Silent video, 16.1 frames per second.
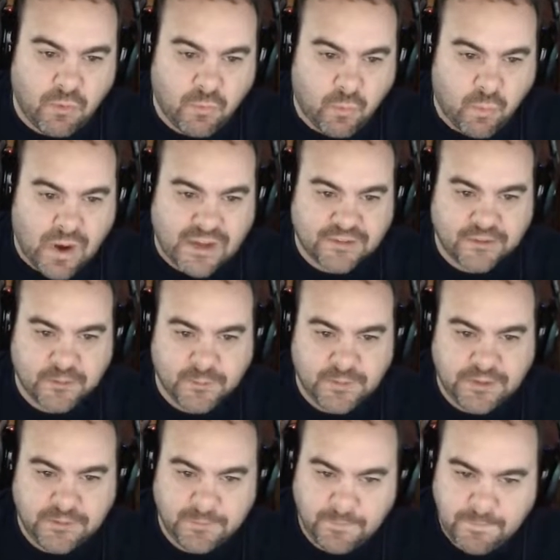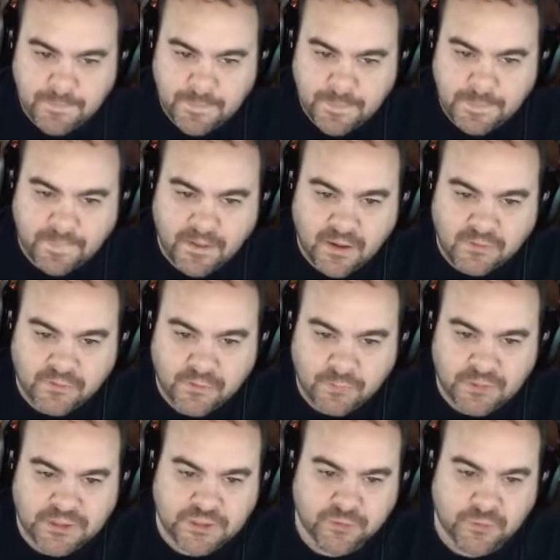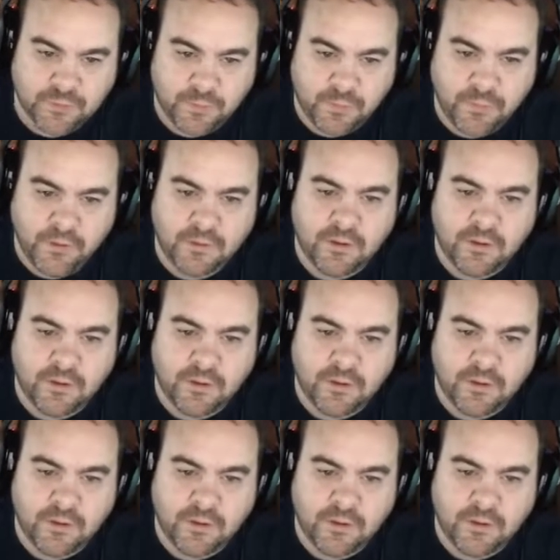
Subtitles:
Wasserman of the Bleacher Report.